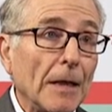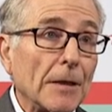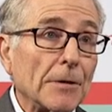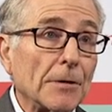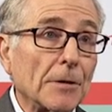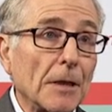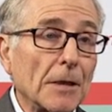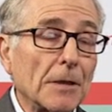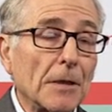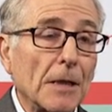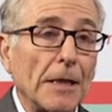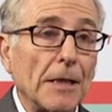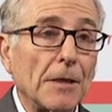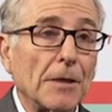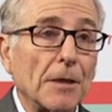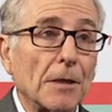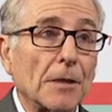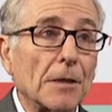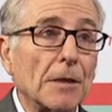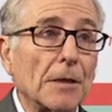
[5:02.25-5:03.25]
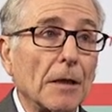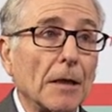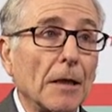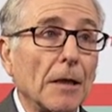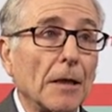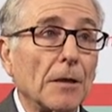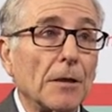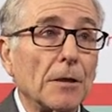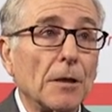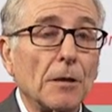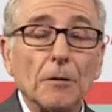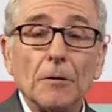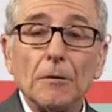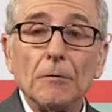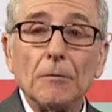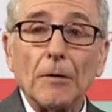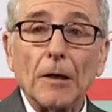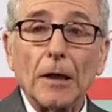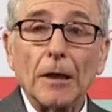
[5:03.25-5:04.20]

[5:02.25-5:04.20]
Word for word: So this leads us to